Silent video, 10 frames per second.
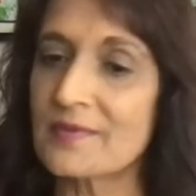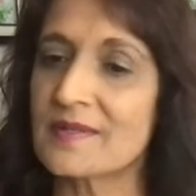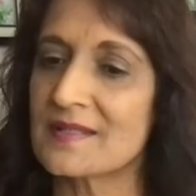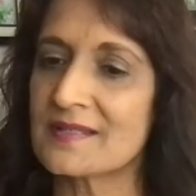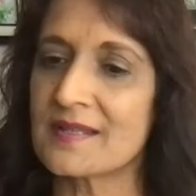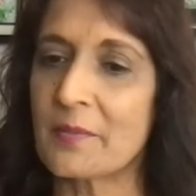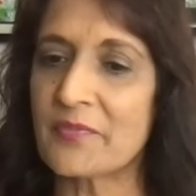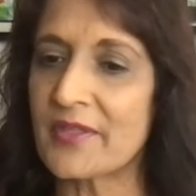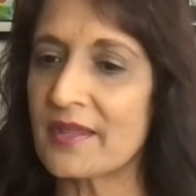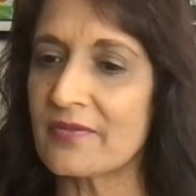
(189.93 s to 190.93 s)

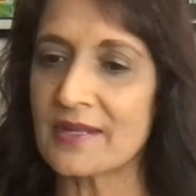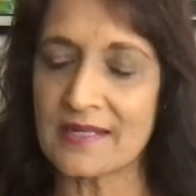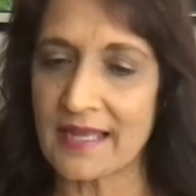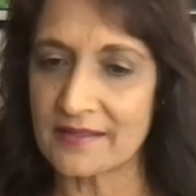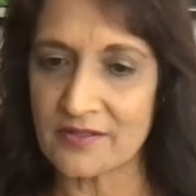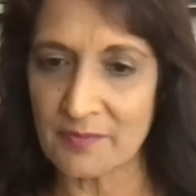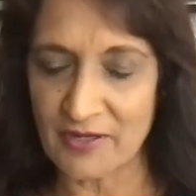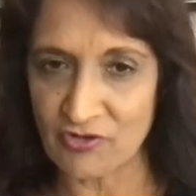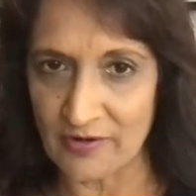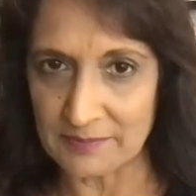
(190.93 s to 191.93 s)
something that cannot
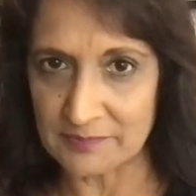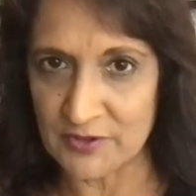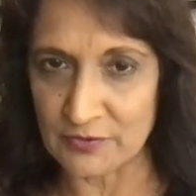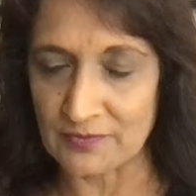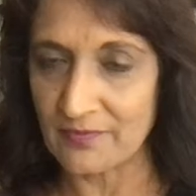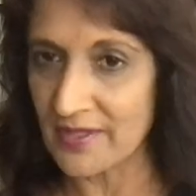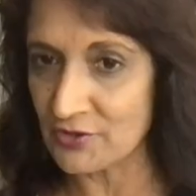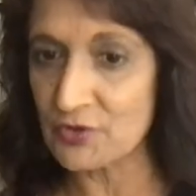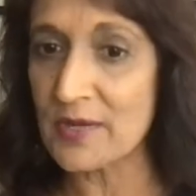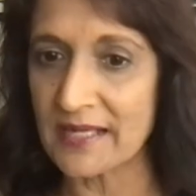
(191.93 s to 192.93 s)
measure up to, that
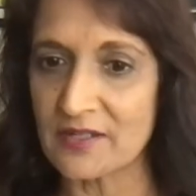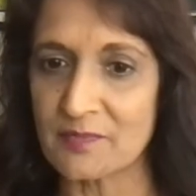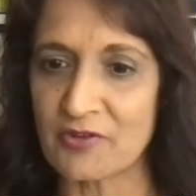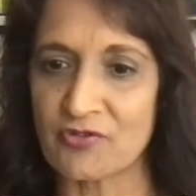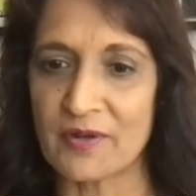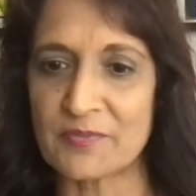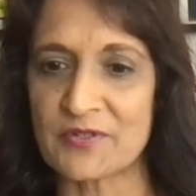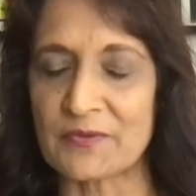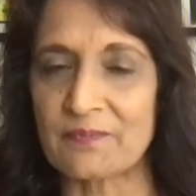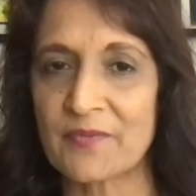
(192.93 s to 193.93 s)
you cannot measure up to.